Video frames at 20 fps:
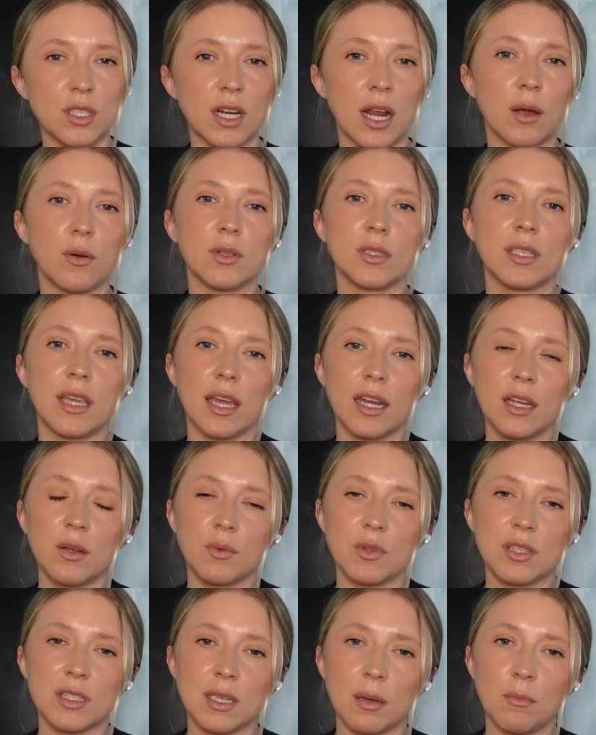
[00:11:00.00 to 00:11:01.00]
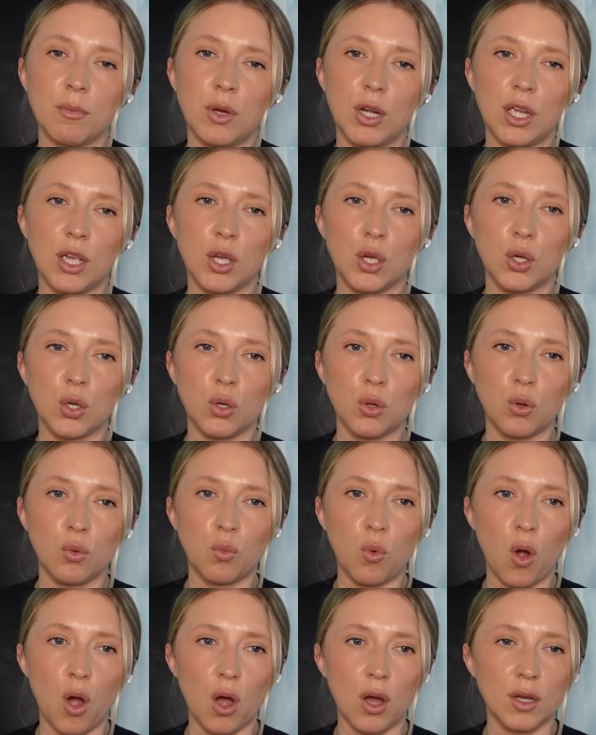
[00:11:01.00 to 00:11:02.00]
that I was getting with somebody who
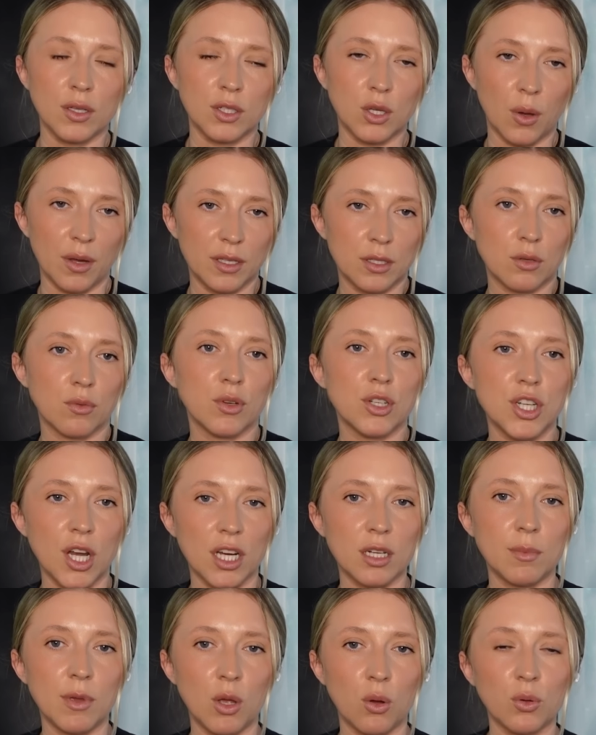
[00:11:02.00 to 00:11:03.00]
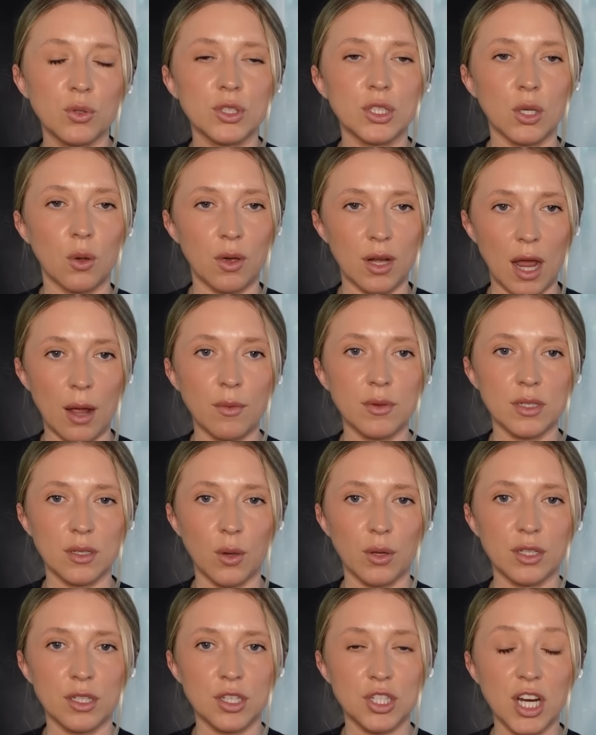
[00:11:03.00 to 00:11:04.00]
was going to reject me also and I was
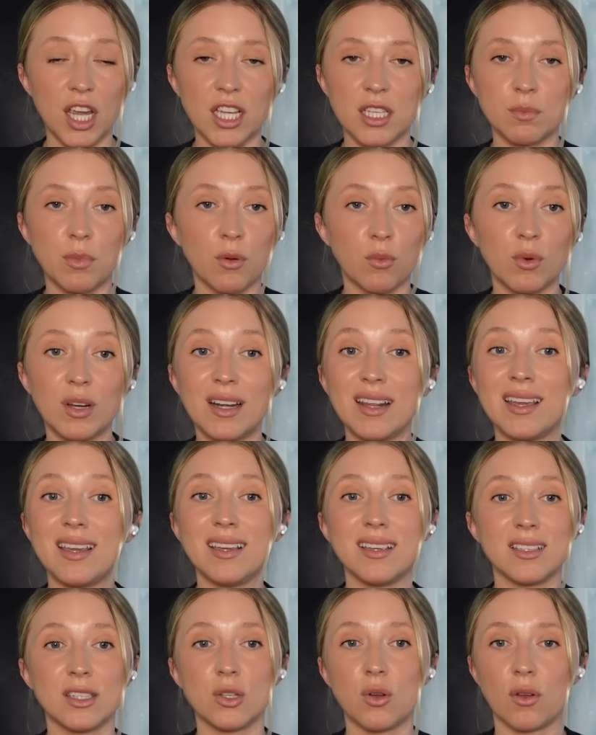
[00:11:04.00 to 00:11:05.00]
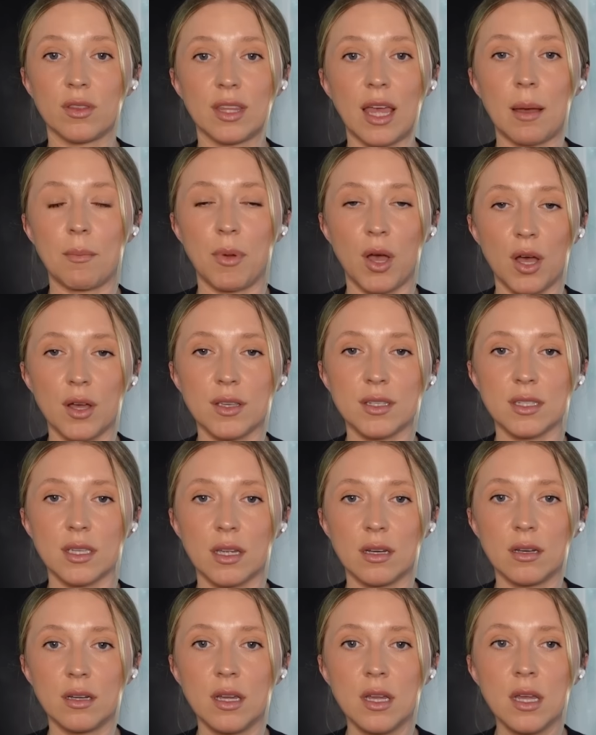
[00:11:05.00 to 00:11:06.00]
going to chase, but really he is not that
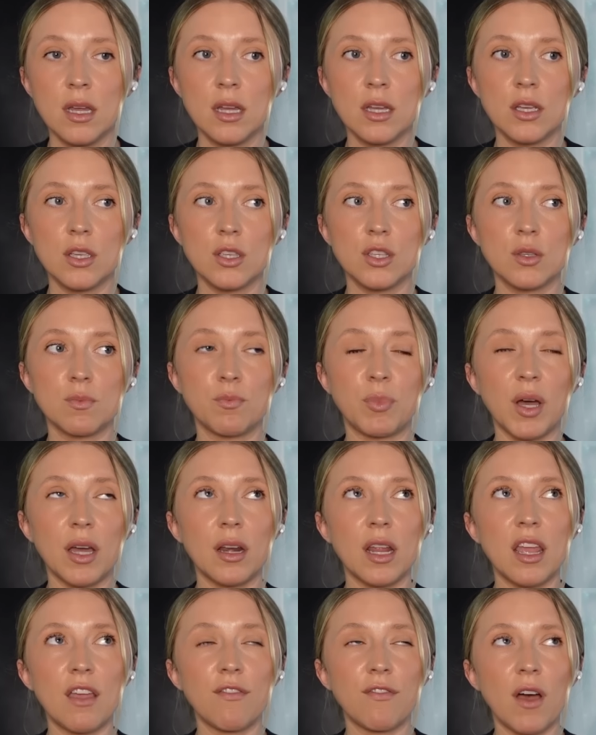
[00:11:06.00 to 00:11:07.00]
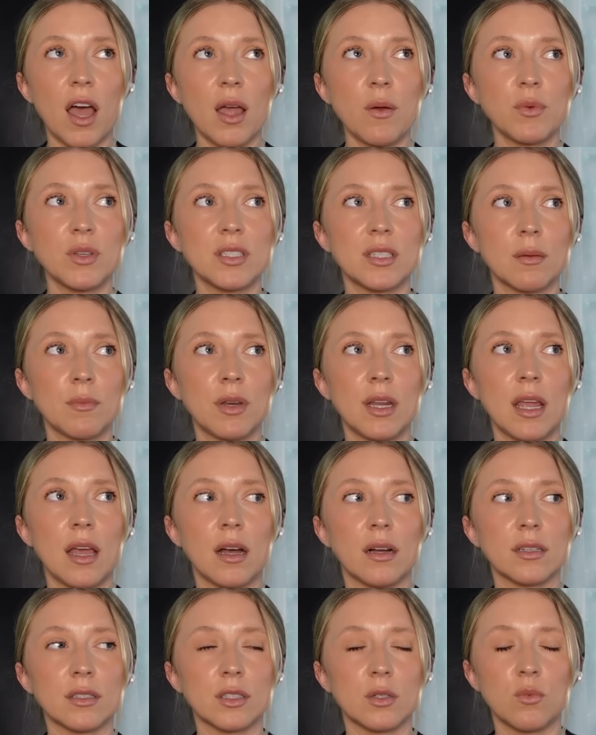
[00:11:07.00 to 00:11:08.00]
person. But if I was somebody
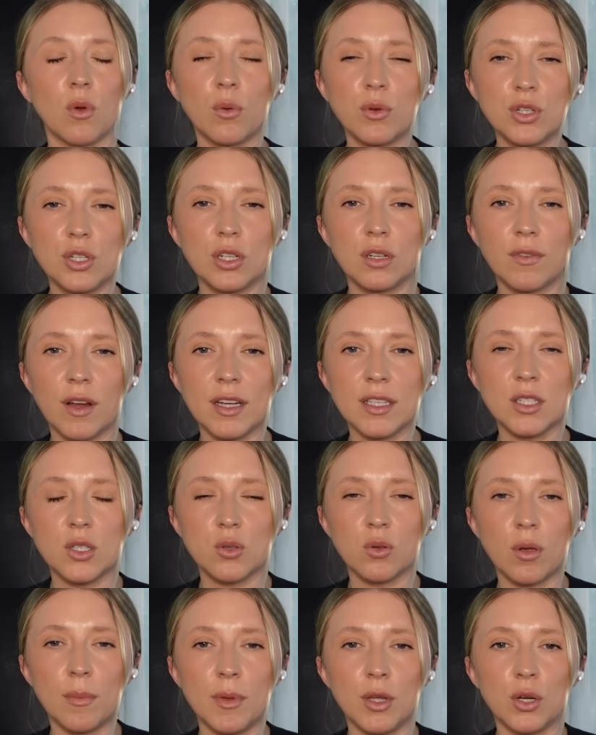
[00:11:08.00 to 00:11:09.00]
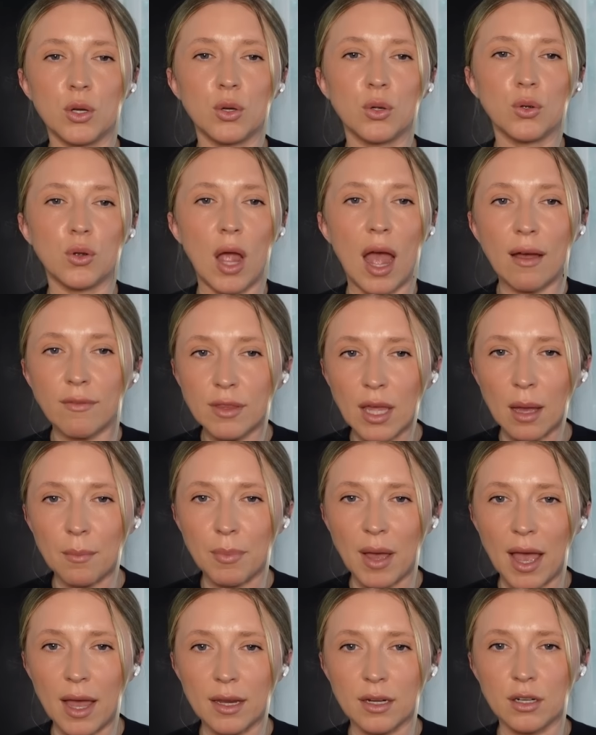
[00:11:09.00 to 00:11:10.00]
else, and what would you advise to women who have that
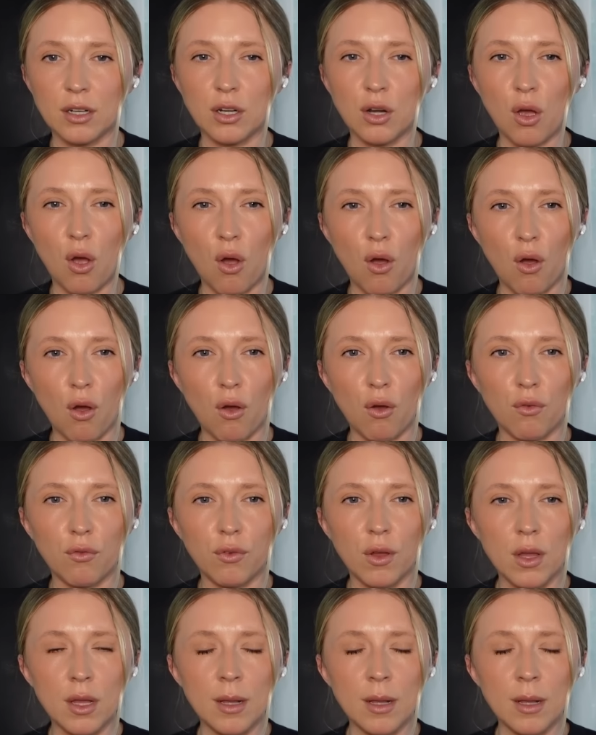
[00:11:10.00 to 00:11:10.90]
pattern of,